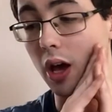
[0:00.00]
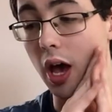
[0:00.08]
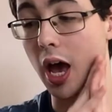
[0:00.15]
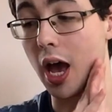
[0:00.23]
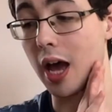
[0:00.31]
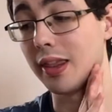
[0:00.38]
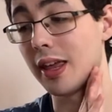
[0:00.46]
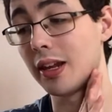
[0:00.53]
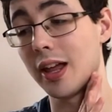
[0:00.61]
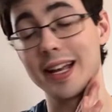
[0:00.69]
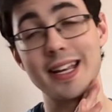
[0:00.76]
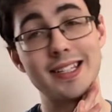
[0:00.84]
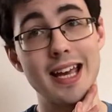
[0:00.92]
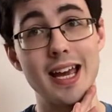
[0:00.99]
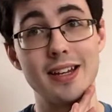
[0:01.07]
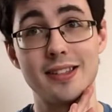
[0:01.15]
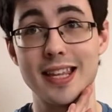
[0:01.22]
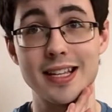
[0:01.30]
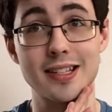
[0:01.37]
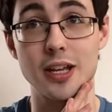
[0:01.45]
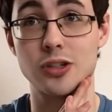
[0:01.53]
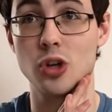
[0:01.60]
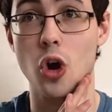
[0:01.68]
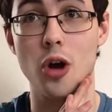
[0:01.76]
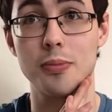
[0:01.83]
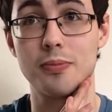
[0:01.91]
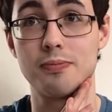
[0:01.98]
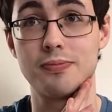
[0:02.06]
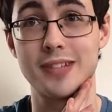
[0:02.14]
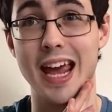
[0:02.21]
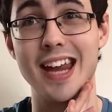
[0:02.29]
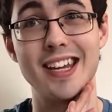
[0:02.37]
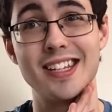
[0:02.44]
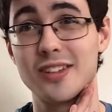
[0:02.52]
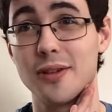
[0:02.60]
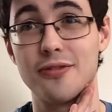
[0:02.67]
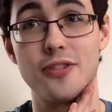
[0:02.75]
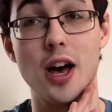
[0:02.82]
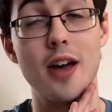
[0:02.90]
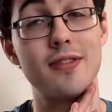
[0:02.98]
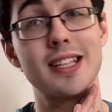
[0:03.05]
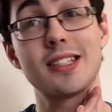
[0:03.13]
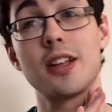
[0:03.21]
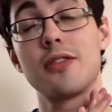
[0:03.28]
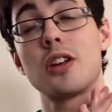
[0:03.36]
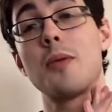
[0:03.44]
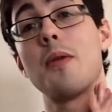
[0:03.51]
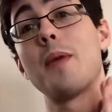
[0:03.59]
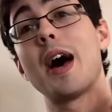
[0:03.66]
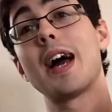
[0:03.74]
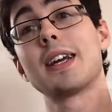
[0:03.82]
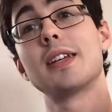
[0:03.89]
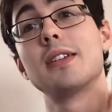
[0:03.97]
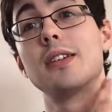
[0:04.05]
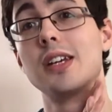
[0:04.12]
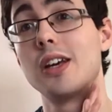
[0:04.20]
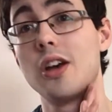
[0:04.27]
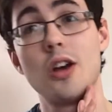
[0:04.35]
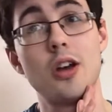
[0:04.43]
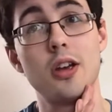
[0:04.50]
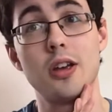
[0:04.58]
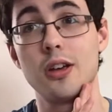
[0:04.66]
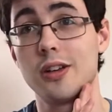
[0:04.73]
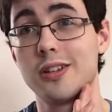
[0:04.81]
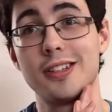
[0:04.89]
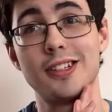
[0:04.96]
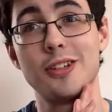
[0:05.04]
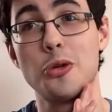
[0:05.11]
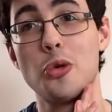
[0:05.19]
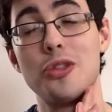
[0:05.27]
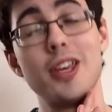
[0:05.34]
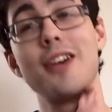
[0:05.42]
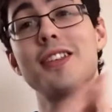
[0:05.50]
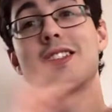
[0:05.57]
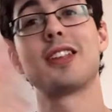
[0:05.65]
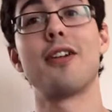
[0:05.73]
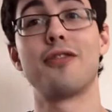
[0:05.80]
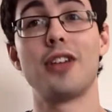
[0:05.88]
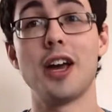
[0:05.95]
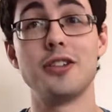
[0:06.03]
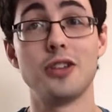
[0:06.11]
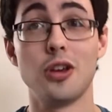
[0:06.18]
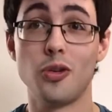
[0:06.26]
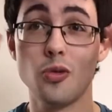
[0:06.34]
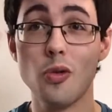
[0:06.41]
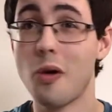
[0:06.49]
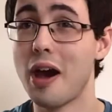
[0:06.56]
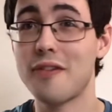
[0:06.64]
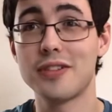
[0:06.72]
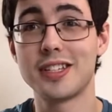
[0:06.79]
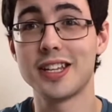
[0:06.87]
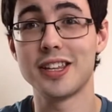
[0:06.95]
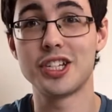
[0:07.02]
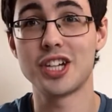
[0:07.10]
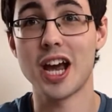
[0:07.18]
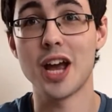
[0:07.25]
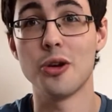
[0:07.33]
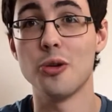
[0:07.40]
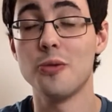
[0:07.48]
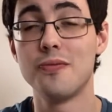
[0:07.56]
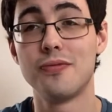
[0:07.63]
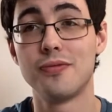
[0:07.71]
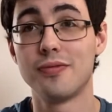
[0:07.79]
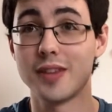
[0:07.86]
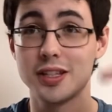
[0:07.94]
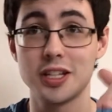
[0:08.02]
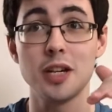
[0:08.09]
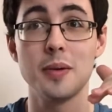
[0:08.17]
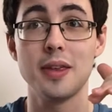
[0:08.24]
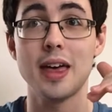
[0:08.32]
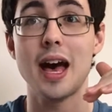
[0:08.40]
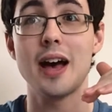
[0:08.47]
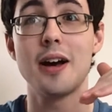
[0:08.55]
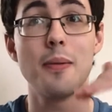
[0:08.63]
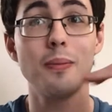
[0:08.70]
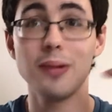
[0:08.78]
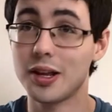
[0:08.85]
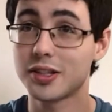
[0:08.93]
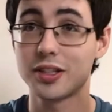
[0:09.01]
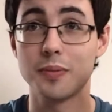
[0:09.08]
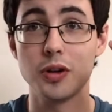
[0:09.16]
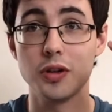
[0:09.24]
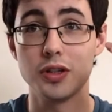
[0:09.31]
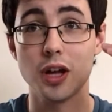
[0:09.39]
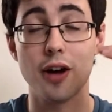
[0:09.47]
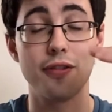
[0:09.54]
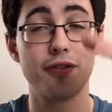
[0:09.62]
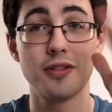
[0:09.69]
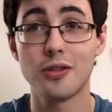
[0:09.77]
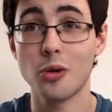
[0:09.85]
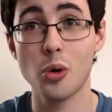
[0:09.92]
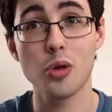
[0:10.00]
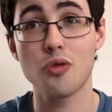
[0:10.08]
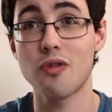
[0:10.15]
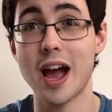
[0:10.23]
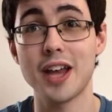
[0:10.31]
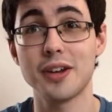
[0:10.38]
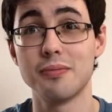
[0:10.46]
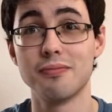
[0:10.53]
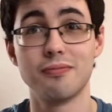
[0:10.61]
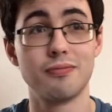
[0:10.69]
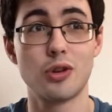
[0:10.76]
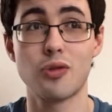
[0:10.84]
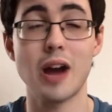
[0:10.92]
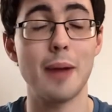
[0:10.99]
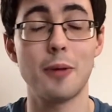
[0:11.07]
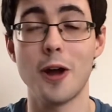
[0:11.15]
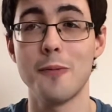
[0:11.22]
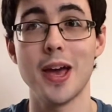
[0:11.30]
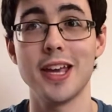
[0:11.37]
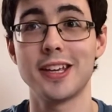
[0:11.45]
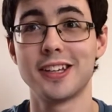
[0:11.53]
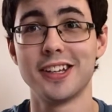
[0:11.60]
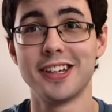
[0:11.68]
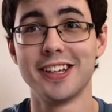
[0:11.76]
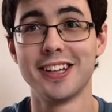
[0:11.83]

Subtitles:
And then, like I said, things like top 10s, top 5s, that stuff's coming back, and all the other stuff that I do, whatever's in the channel, there's going to be that, plus some new stuff, all the random crap I make,